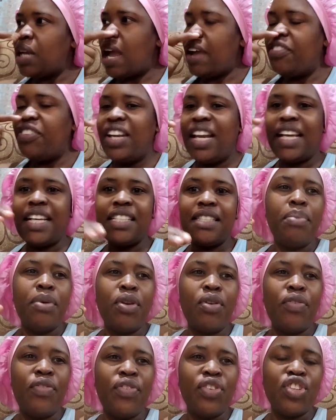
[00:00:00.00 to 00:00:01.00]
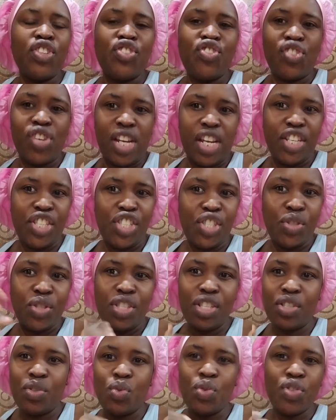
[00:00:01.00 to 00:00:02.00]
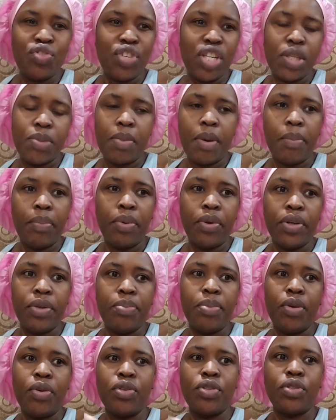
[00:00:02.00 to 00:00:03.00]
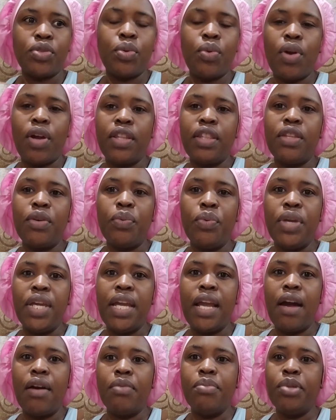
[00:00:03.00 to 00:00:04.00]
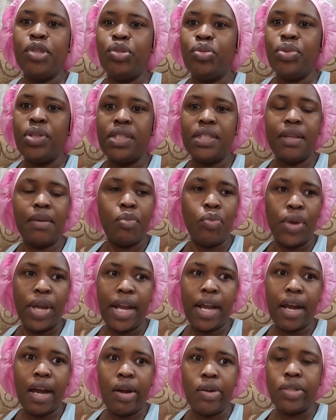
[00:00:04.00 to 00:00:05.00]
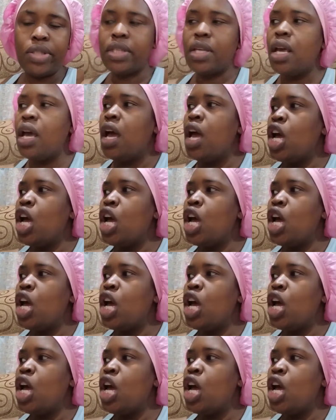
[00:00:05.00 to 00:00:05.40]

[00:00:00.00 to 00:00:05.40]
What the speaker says: I feel like a bit of a stretch, just to stretch my body, because throughout the week I'll be doing some workouts.